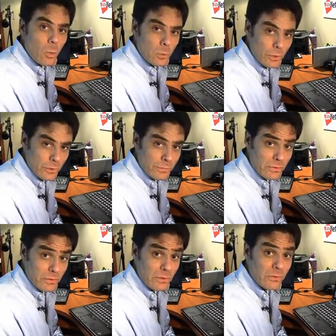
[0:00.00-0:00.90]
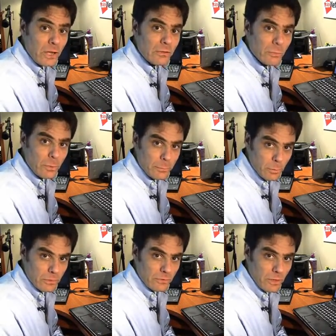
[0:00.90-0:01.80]
when Windows Vista decides to
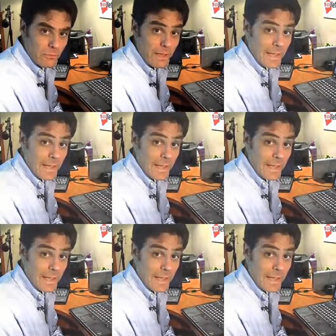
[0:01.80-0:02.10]
reboot itself